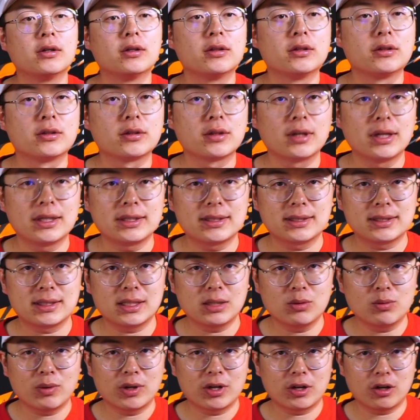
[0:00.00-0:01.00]
So let's see
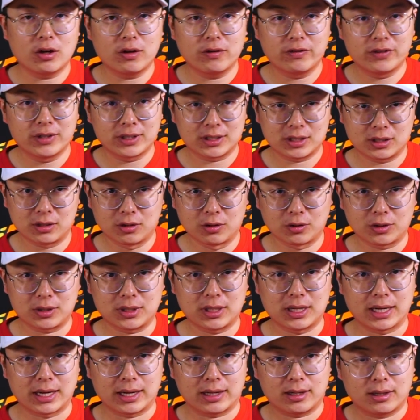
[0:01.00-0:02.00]
what all of this looks
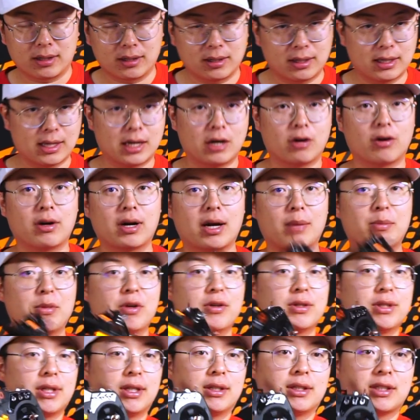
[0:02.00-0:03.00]
like. Now, I'm
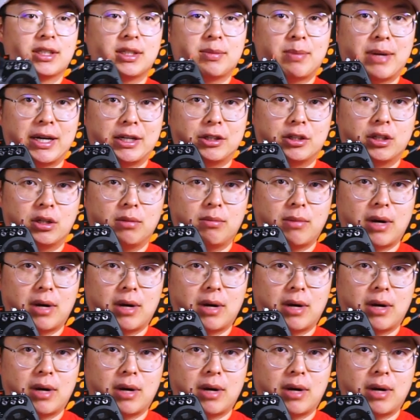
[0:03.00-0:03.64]
using the Spektrum